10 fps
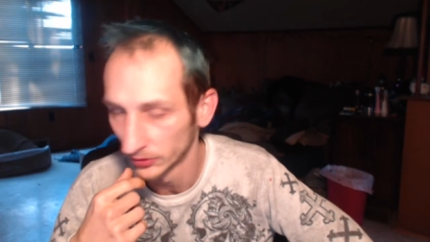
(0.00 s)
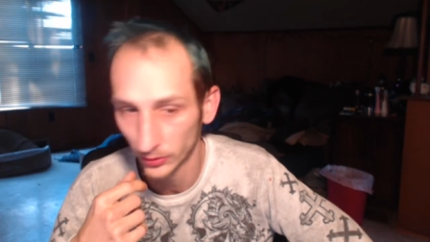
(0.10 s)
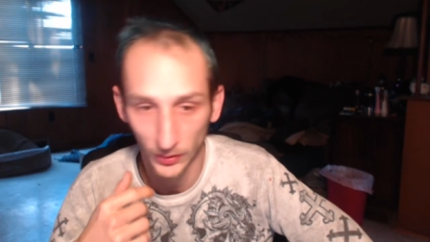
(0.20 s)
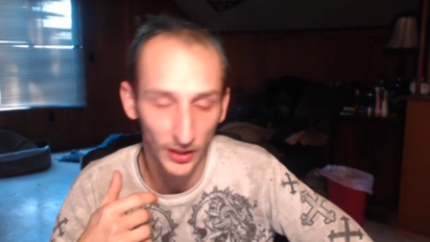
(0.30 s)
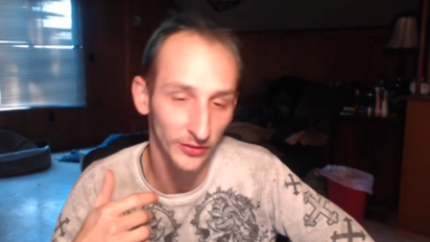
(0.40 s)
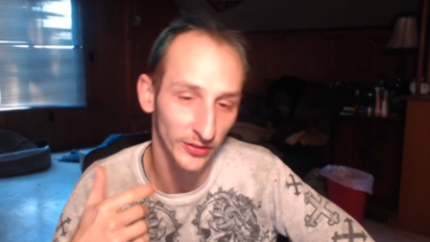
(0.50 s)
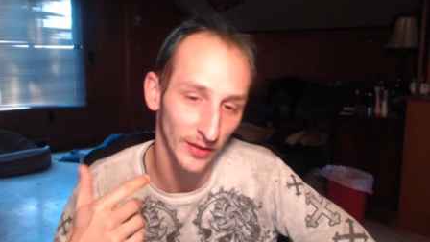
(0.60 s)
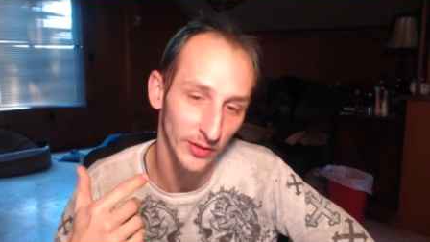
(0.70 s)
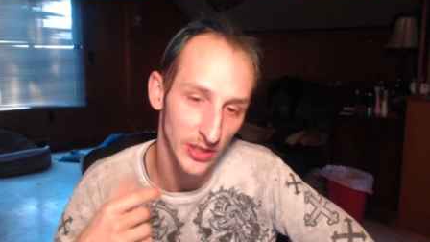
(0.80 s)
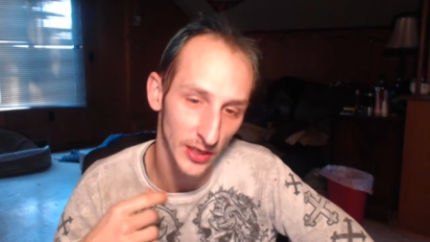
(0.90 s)
So we got
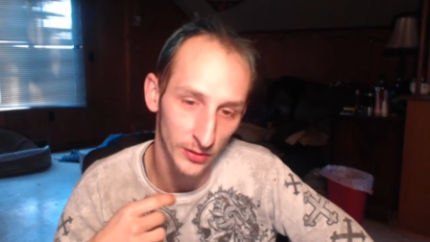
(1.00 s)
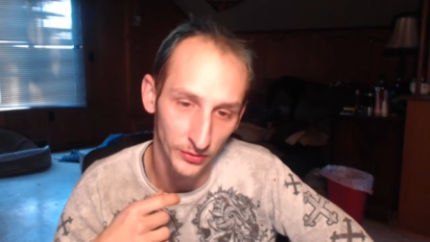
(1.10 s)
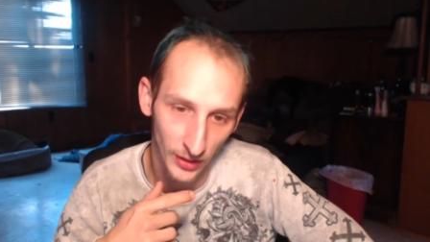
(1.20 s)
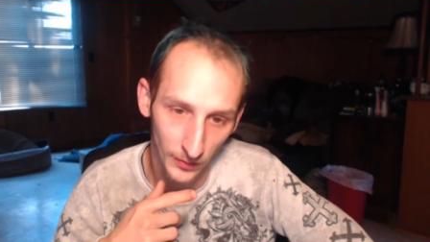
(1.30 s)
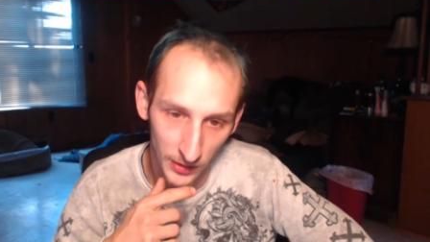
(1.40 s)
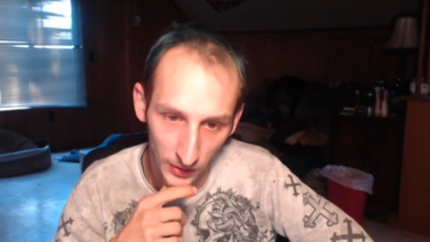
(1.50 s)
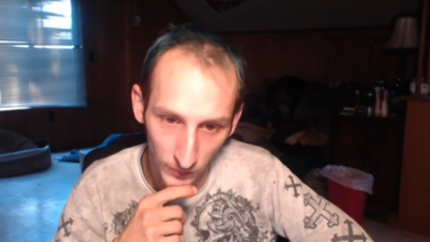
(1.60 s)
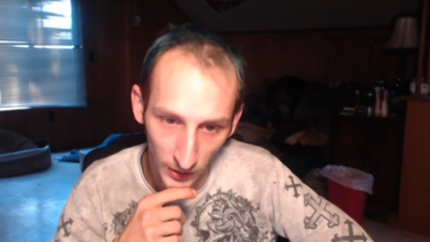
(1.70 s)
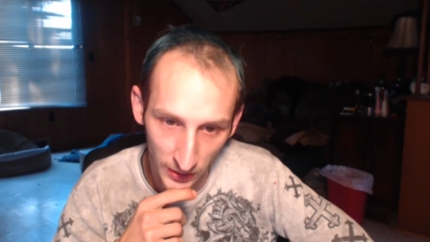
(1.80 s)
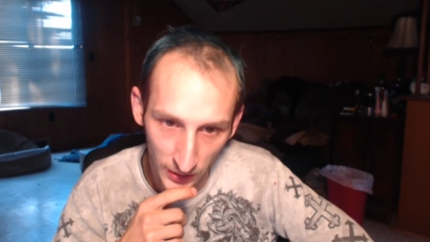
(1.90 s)
seven channels coming in
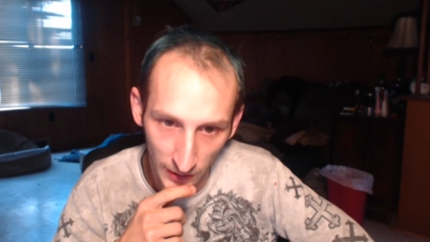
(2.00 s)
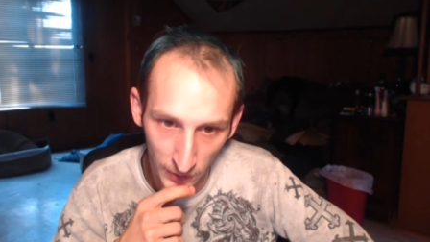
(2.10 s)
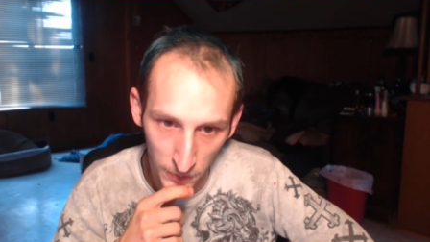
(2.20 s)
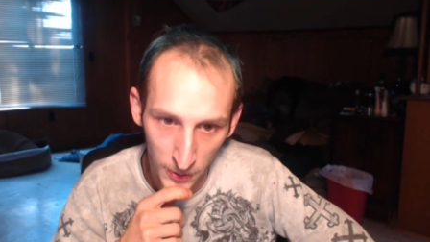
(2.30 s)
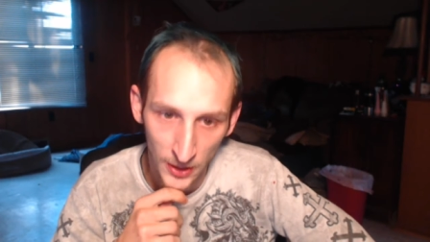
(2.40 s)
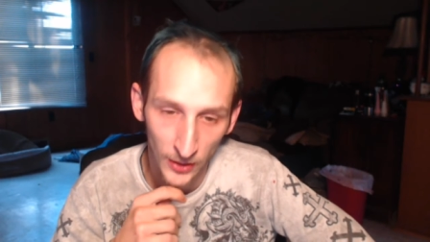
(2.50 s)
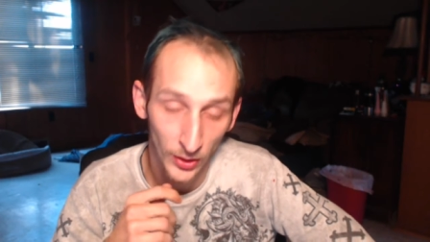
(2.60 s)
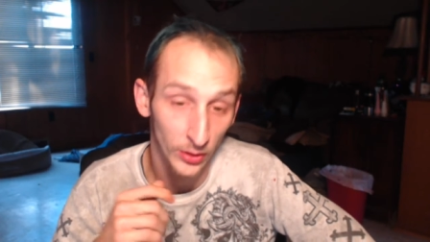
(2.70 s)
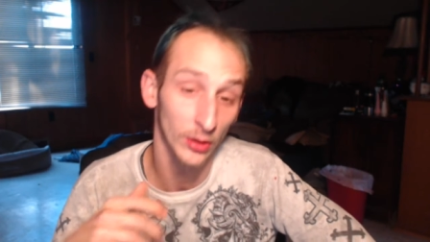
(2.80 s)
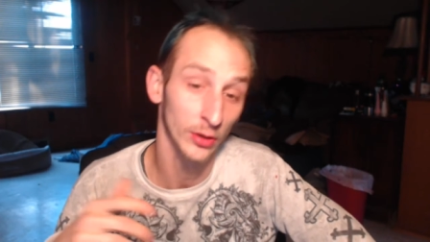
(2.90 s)
right now
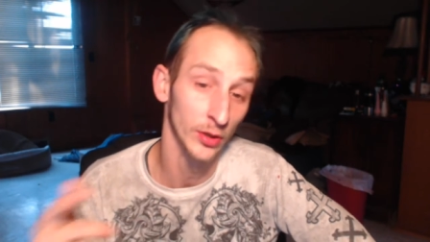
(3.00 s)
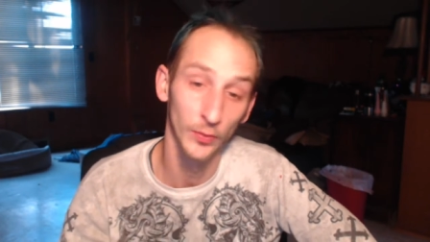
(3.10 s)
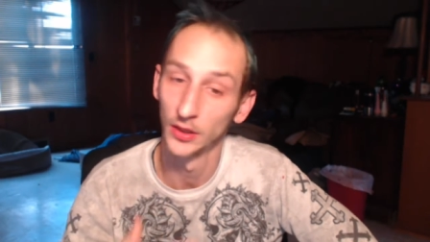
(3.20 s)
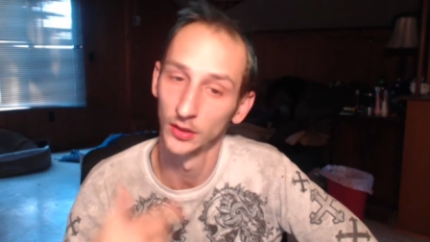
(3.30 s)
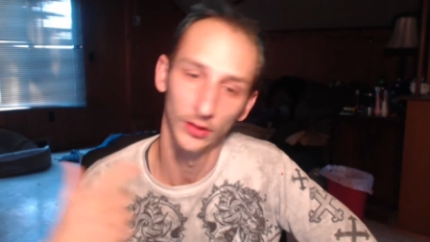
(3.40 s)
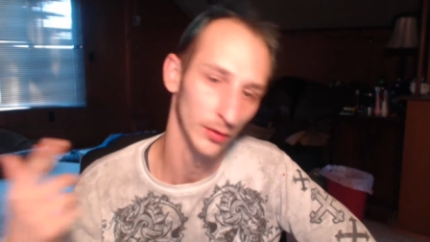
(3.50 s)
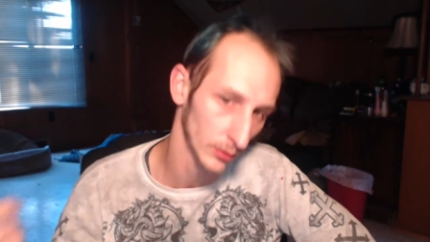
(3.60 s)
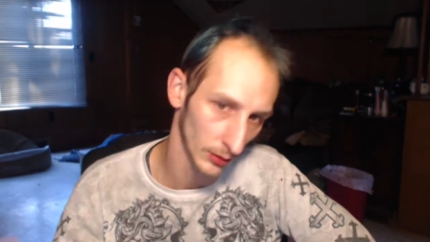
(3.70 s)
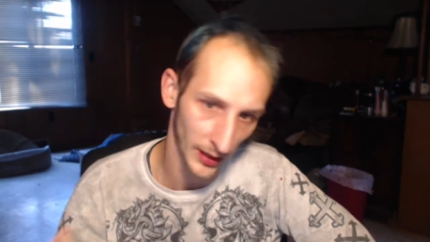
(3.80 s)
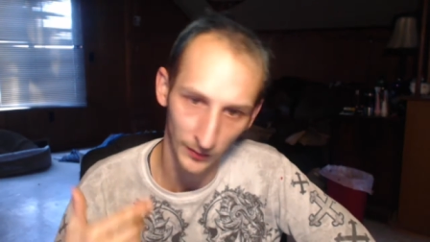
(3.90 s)
that are all going to be
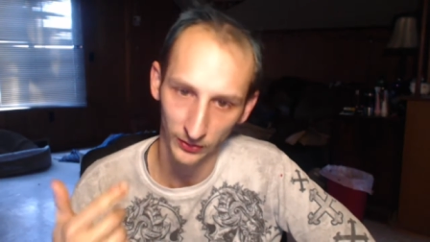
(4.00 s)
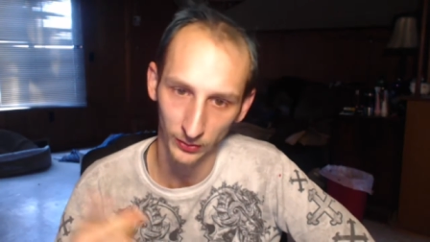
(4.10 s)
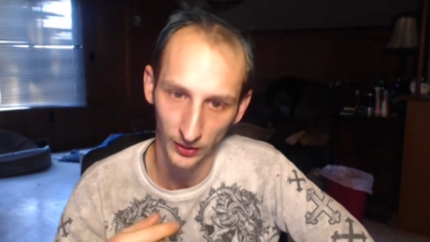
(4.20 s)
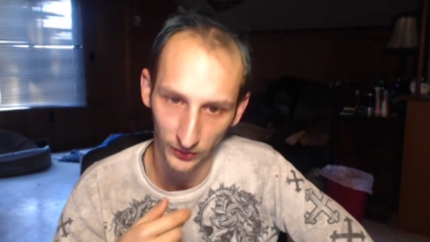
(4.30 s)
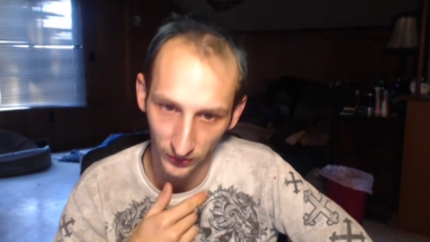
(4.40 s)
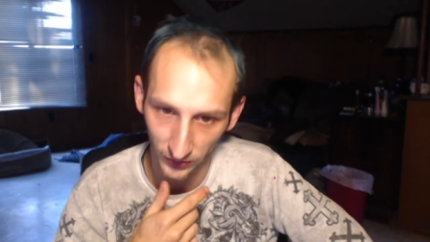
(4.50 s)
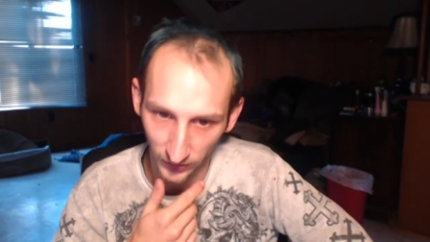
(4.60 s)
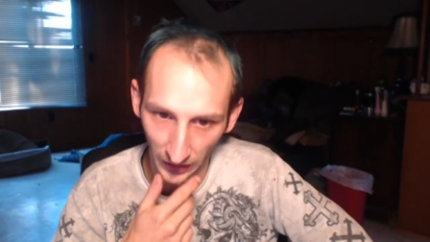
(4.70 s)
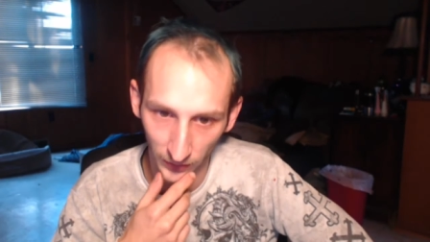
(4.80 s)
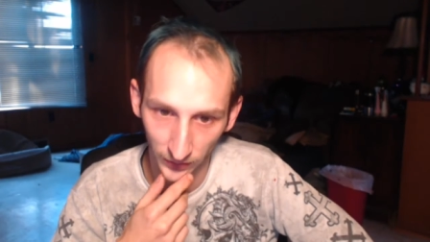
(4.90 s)
collabing throughout this
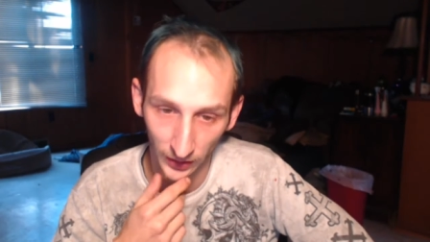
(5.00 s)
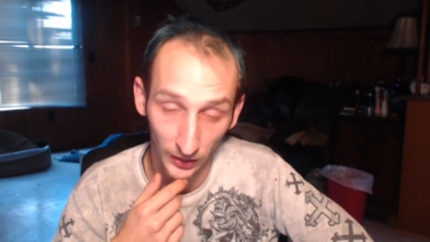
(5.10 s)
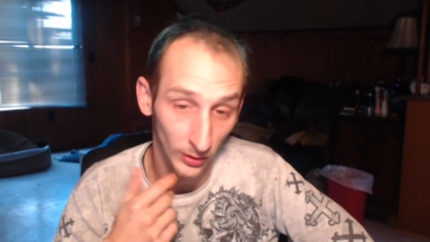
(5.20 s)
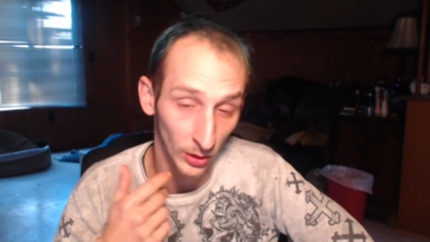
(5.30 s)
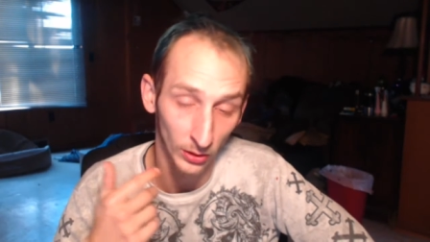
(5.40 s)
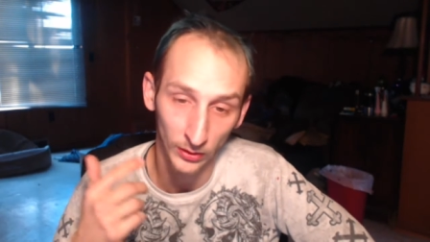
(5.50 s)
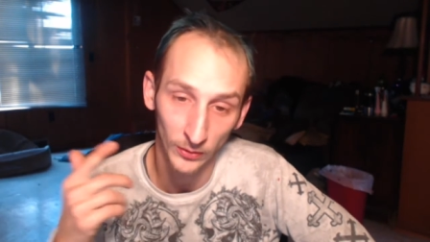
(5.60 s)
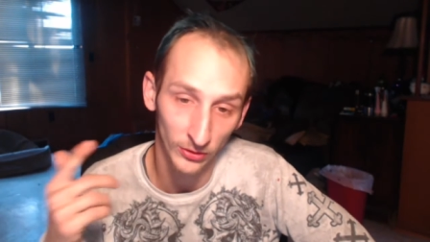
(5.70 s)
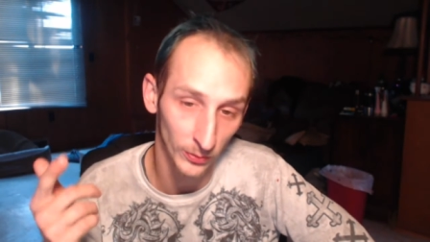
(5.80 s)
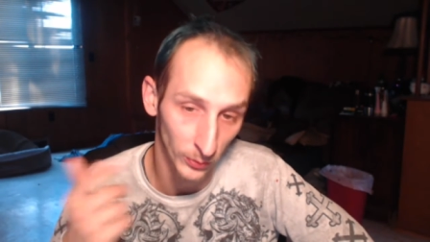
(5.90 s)
entire thing, and they're all going to
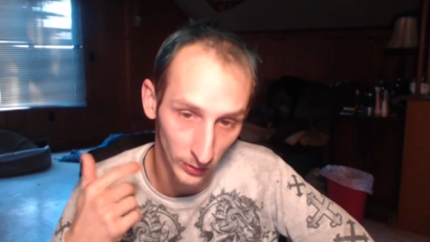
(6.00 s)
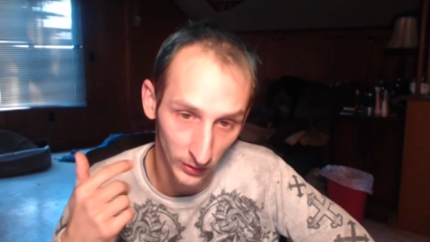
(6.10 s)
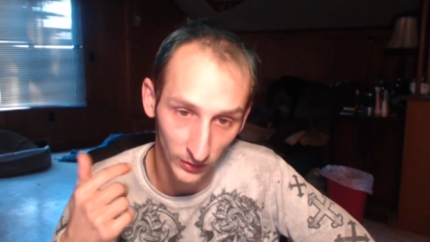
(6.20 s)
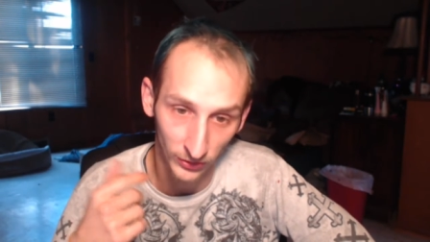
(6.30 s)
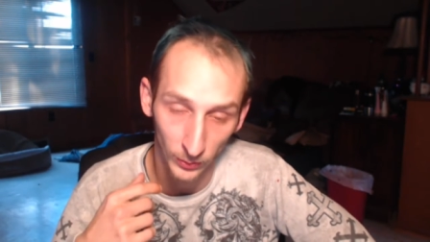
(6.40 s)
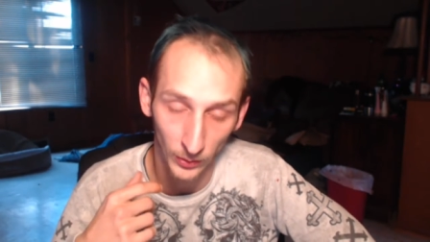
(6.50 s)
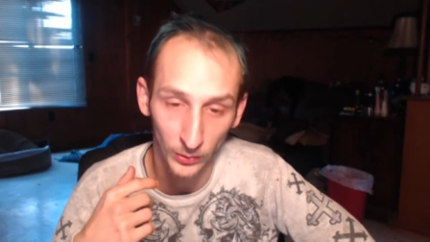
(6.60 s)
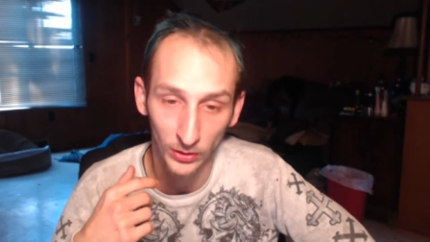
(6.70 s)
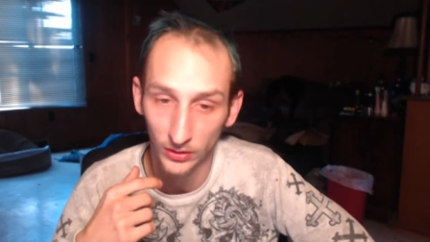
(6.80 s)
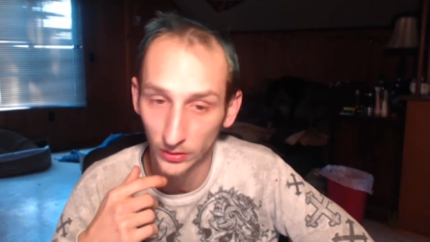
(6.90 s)
be supporting this. So what we're
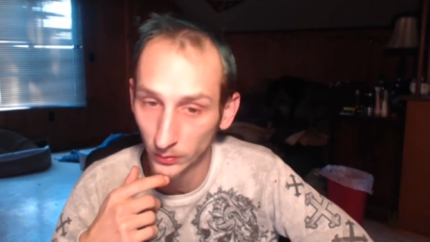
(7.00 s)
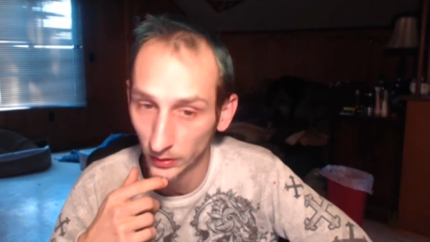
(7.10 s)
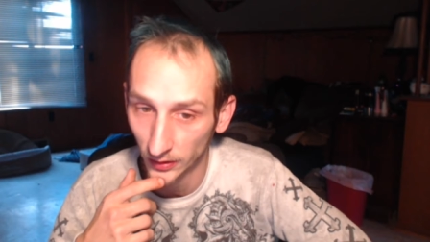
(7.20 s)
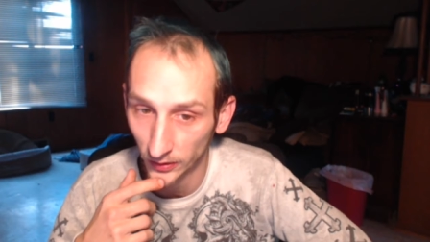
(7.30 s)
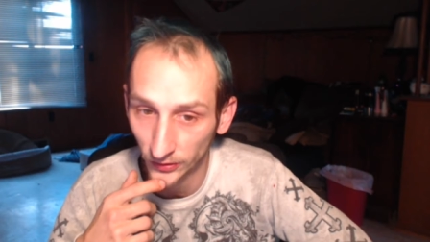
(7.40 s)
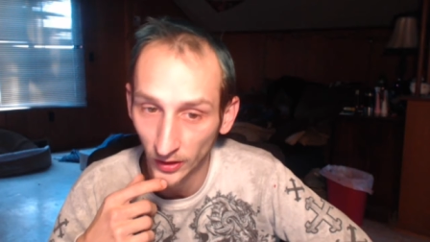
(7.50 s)
going to do is